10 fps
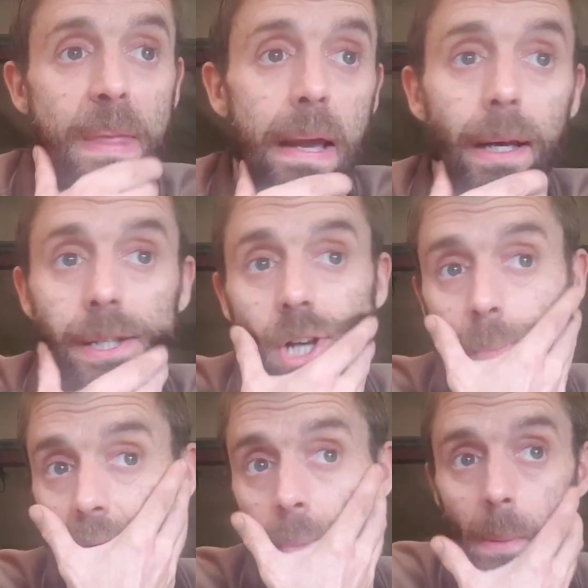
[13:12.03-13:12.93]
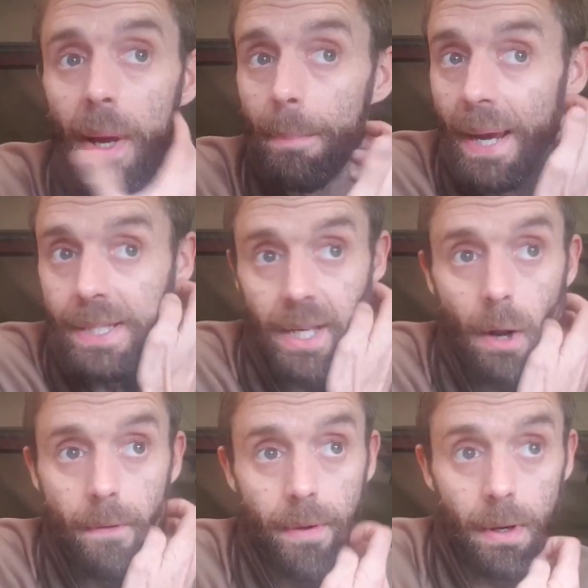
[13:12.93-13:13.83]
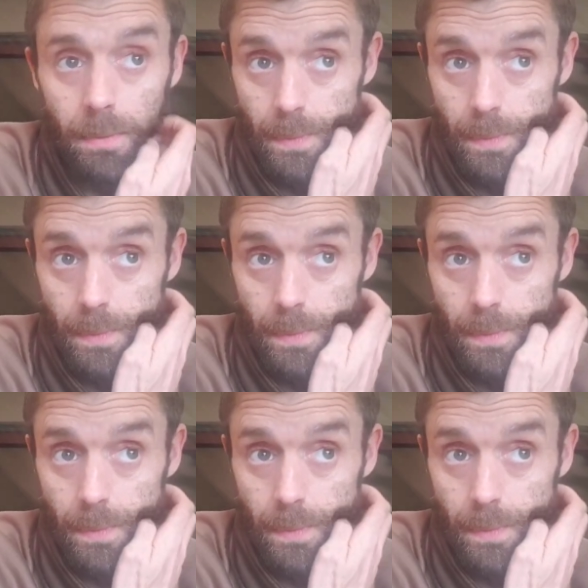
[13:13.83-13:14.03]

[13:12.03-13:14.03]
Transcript: yeah, he told me to put a bit of bait in over